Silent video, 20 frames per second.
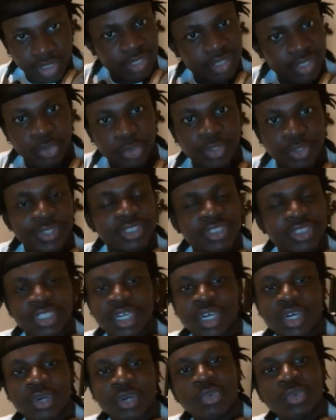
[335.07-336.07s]
You only need to
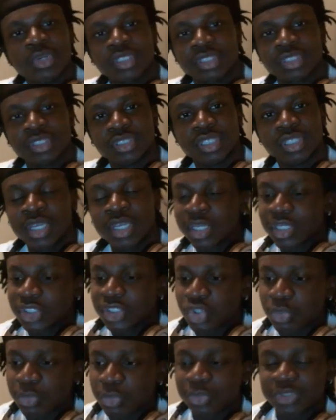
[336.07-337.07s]
cut once.
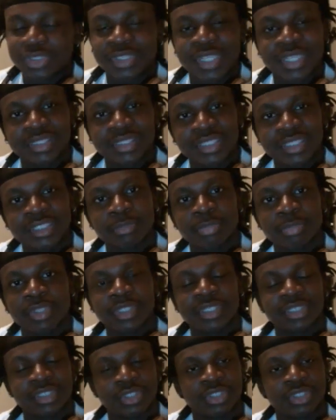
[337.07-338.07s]
Someone who's not
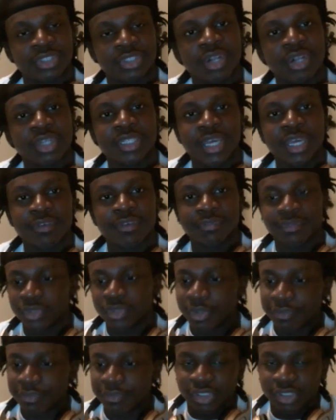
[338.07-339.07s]
disciplined is a dull knife.
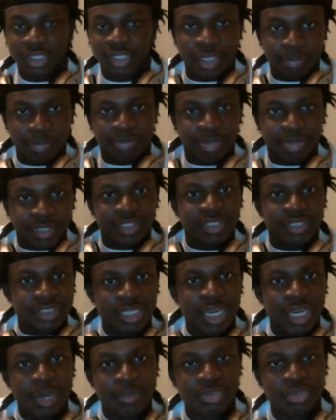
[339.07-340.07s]
You have to cut plenty of
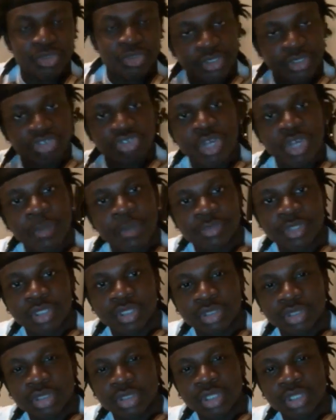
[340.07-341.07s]
times to get the job
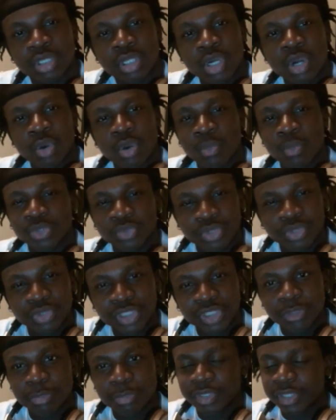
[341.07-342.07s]
done. When you
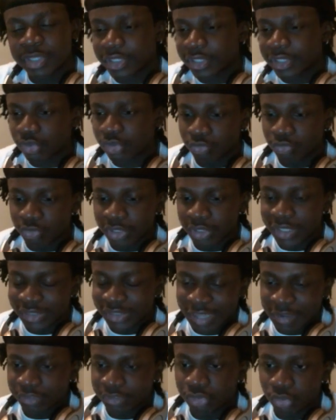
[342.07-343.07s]
discipline and you
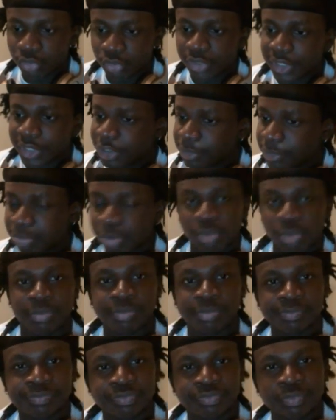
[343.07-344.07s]
realize I have to do this,
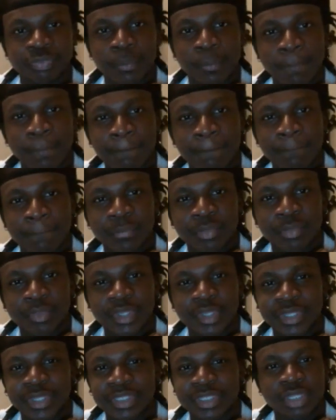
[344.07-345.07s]
boom,
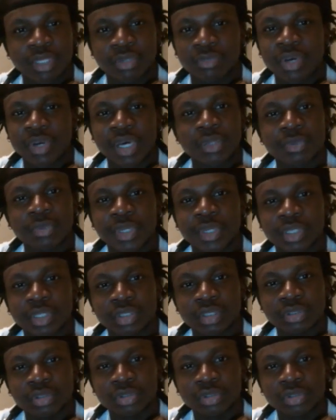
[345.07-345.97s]
it gets done right away.